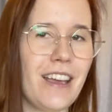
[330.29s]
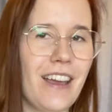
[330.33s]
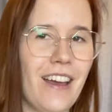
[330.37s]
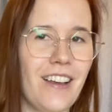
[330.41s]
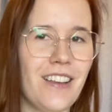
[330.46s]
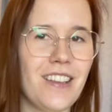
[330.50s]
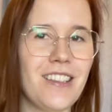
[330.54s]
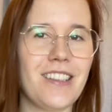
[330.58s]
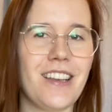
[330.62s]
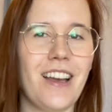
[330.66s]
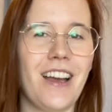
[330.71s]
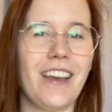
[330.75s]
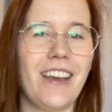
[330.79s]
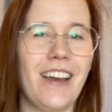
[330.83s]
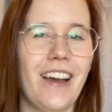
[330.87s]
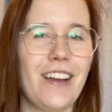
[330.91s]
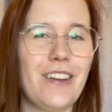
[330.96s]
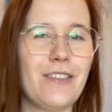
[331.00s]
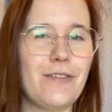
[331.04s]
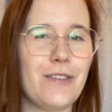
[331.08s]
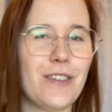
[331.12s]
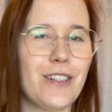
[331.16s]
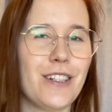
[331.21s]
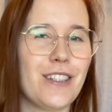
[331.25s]
else I kind
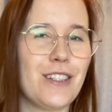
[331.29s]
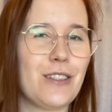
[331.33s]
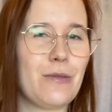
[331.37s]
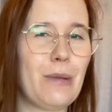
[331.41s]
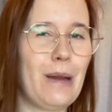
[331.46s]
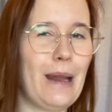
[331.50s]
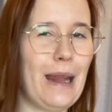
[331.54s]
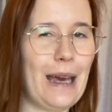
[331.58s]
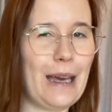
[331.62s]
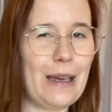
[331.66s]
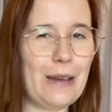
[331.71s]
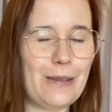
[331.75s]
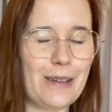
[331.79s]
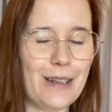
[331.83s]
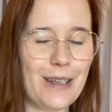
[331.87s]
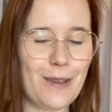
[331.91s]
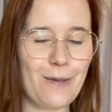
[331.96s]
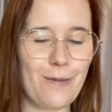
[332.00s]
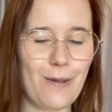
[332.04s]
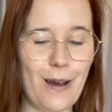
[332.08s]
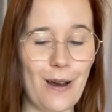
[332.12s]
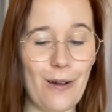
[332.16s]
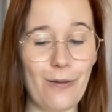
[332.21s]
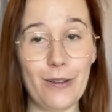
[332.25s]
of wanted to play
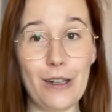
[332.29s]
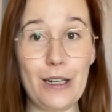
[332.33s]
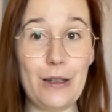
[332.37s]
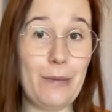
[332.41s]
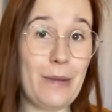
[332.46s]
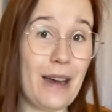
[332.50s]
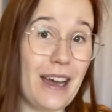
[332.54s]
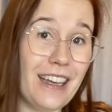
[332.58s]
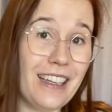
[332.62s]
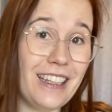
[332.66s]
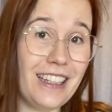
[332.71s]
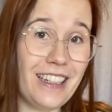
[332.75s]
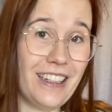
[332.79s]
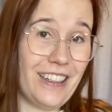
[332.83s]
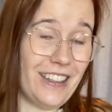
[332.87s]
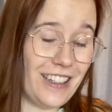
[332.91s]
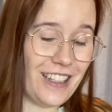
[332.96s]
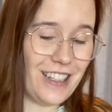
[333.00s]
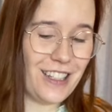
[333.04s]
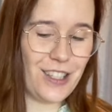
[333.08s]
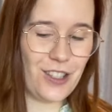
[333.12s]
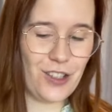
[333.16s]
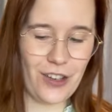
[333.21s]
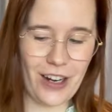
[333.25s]
with while remaking
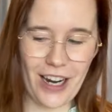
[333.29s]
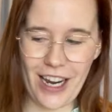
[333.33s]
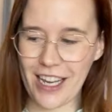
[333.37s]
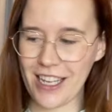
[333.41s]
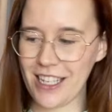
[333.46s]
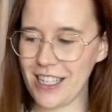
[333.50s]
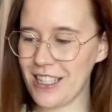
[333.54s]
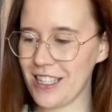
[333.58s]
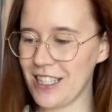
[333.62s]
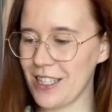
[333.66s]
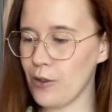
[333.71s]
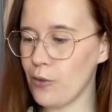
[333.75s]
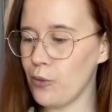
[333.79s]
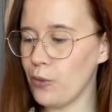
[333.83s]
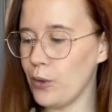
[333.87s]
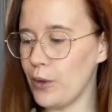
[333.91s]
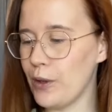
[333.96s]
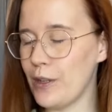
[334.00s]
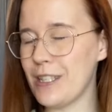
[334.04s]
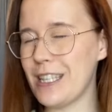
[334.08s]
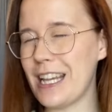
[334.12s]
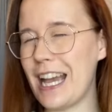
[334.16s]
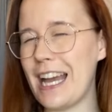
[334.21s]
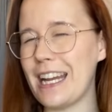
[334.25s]
this dress
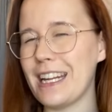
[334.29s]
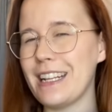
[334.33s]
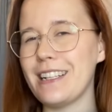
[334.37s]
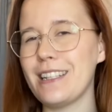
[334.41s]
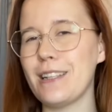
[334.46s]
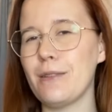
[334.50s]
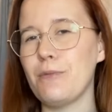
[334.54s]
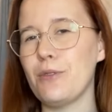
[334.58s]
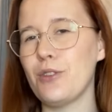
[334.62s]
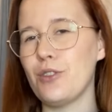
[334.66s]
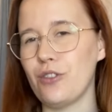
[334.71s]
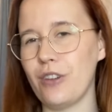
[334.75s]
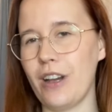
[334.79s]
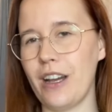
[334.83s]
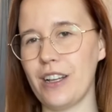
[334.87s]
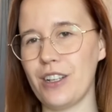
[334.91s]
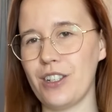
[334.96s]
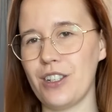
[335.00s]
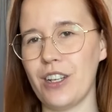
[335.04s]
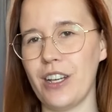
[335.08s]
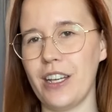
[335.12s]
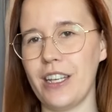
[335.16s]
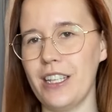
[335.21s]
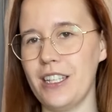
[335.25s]
was adding some
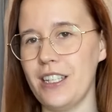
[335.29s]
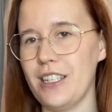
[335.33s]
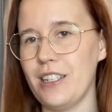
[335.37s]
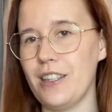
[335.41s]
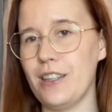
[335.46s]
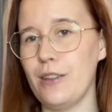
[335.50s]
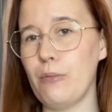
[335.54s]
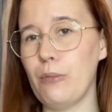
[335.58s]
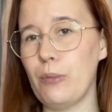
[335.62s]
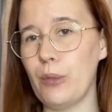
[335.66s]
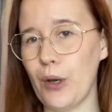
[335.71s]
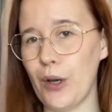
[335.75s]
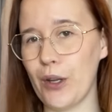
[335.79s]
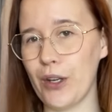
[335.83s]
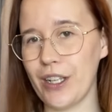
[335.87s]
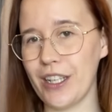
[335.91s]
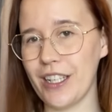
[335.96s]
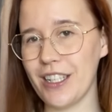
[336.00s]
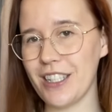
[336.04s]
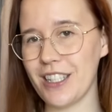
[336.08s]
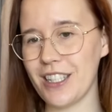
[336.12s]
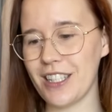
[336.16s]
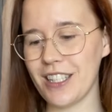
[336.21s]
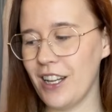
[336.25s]
structure into the
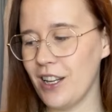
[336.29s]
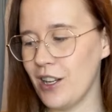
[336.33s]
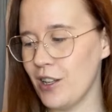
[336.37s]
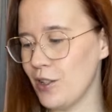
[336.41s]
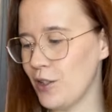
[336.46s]
bodice.